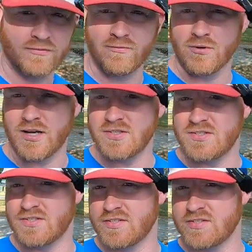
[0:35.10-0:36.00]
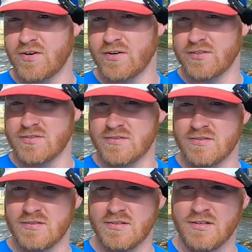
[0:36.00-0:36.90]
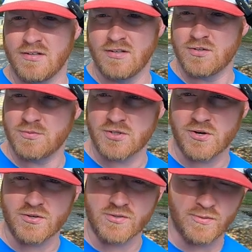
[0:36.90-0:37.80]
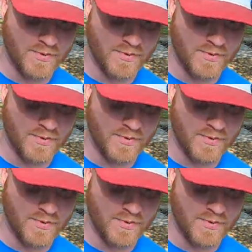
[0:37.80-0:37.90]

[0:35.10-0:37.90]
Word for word: four days since it started. There's a bunch of cars going